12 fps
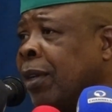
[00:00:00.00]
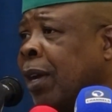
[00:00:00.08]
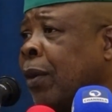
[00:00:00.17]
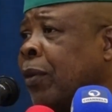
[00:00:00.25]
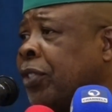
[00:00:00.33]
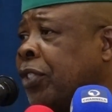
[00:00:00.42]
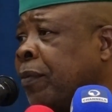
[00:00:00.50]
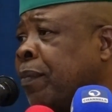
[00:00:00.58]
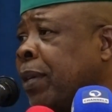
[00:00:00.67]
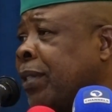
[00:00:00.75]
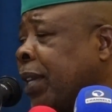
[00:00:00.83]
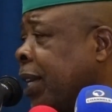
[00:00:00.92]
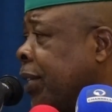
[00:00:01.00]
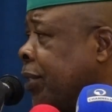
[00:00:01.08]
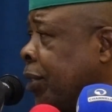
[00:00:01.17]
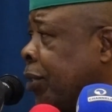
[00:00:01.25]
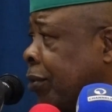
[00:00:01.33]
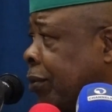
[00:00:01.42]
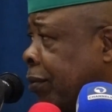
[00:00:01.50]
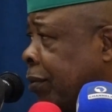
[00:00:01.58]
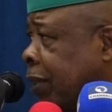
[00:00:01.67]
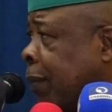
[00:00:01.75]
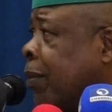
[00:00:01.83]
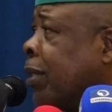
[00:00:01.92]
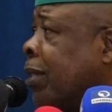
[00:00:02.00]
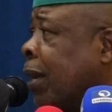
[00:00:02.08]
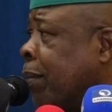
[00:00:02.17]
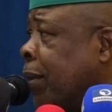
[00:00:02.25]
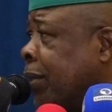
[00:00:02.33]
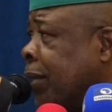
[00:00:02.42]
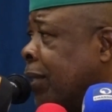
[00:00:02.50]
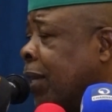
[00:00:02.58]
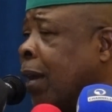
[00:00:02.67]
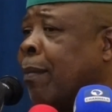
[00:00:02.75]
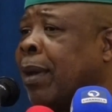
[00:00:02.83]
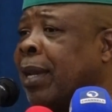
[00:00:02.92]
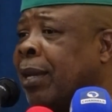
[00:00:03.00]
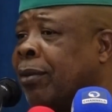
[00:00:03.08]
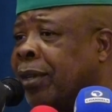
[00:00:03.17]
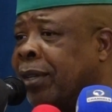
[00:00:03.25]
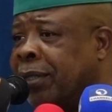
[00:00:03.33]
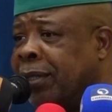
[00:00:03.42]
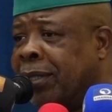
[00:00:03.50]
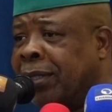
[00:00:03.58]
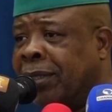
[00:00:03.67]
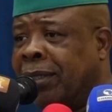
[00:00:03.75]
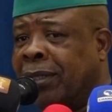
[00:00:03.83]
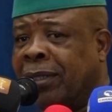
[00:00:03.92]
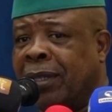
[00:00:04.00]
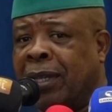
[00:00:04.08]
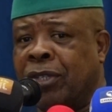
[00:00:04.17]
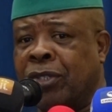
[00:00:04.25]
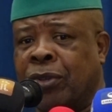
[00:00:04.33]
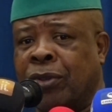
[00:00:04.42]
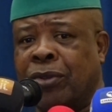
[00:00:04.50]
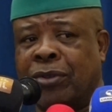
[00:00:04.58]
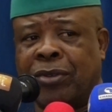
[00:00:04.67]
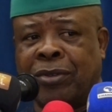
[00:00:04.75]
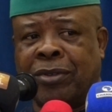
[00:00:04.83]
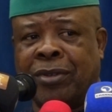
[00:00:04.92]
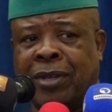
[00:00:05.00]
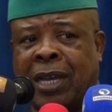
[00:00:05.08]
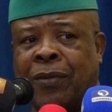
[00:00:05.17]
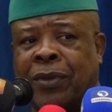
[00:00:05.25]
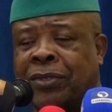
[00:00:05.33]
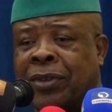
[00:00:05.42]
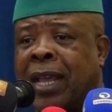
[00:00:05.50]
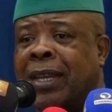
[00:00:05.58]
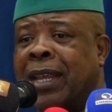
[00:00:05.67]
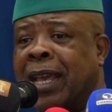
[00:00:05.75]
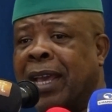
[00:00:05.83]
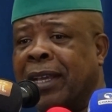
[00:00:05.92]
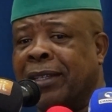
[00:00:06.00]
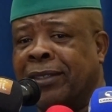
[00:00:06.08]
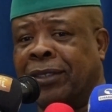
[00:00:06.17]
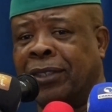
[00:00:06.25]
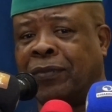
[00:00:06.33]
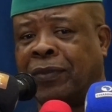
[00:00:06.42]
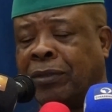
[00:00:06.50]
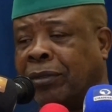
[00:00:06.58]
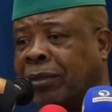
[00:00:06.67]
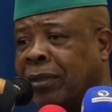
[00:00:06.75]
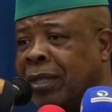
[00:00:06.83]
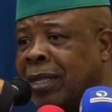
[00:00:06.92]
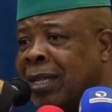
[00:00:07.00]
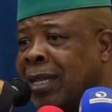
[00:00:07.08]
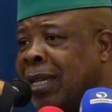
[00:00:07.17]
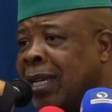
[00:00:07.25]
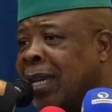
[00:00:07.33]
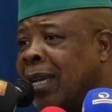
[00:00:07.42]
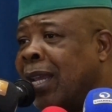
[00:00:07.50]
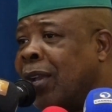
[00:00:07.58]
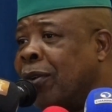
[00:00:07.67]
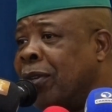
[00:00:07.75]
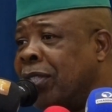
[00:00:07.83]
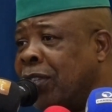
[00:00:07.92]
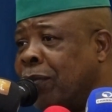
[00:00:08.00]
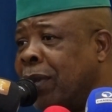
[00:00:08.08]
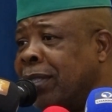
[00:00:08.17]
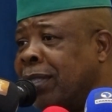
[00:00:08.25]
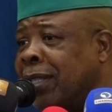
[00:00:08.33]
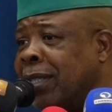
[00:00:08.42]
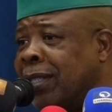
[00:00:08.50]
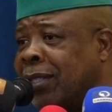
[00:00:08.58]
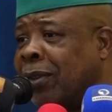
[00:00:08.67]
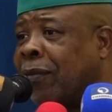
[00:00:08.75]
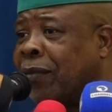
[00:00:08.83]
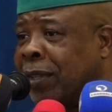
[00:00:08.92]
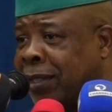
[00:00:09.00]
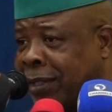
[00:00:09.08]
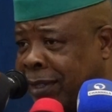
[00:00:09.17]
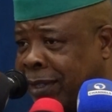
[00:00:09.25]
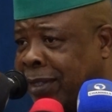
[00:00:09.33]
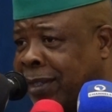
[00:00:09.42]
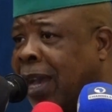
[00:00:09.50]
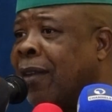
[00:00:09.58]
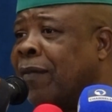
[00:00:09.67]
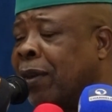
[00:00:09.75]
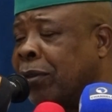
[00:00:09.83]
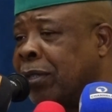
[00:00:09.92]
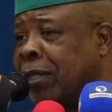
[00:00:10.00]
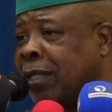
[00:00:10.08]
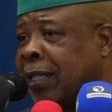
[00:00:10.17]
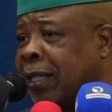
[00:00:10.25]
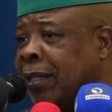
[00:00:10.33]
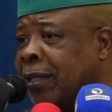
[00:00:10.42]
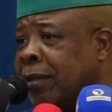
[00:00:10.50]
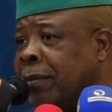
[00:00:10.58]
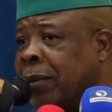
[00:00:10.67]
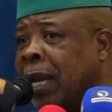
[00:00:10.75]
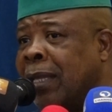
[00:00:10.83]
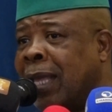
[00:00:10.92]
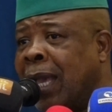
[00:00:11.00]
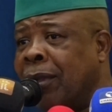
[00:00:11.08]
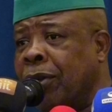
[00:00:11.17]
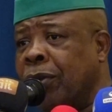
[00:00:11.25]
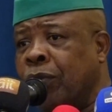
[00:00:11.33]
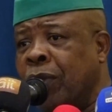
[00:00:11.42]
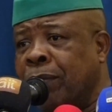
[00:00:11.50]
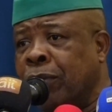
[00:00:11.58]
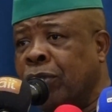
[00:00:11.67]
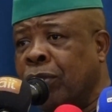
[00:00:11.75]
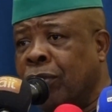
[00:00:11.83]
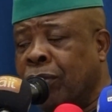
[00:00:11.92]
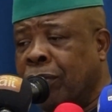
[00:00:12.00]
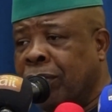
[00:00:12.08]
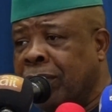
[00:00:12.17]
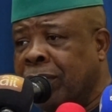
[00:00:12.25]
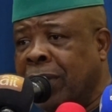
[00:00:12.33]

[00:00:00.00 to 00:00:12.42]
I was Chief Press Secretary to Deputy Senate President Albert Legogi. And so I was right there on the field. And the consequences of it, I felt it. But I thank God we were able to grow.